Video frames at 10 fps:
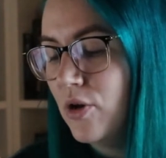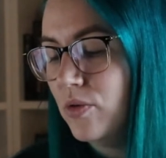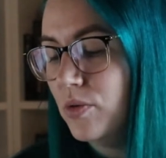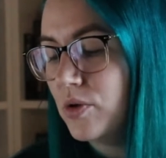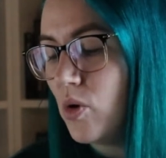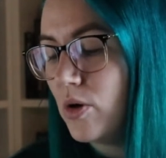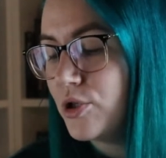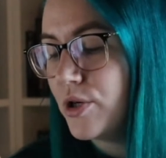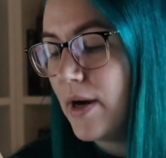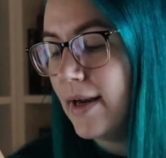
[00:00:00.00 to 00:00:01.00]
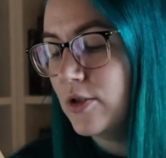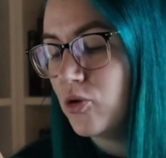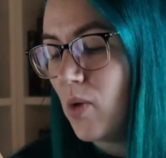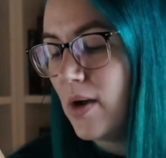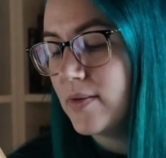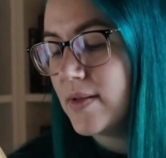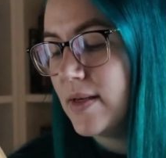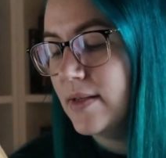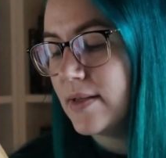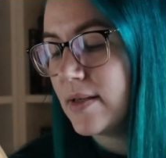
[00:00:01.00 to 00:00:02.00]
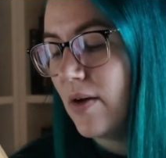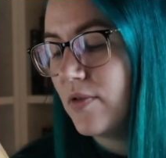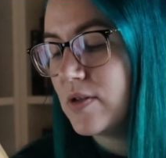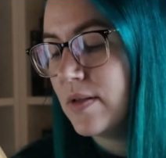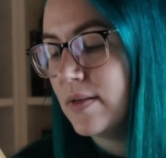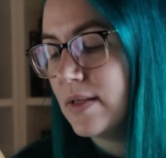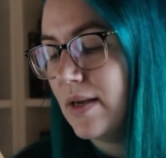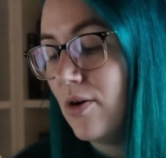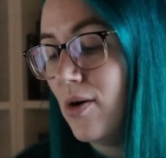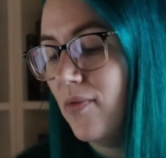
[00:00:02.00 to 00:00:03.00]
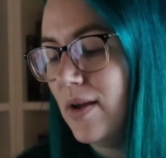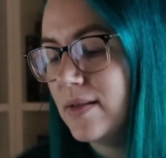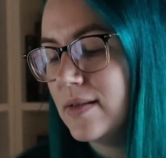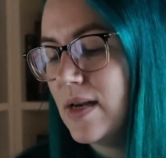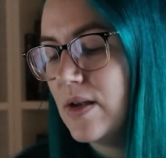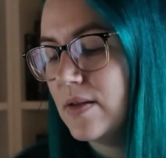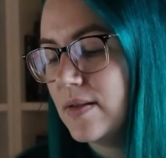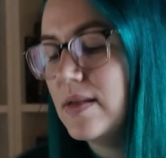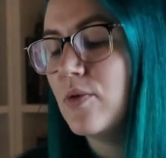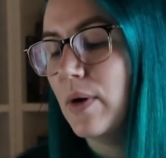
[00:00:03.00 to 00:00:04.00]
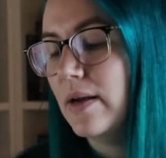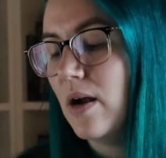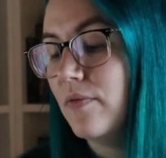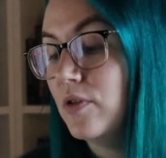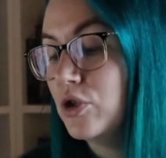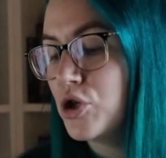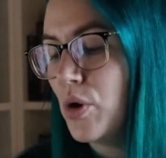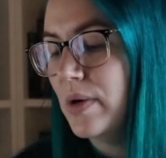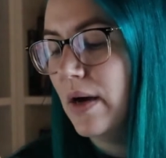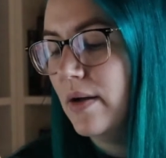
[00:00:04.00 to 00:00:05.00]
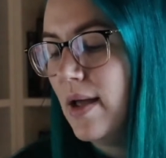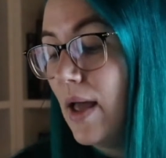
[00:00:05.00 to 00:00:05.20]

Through the torture and drugs, he discovers the terrifying secret of the Jonah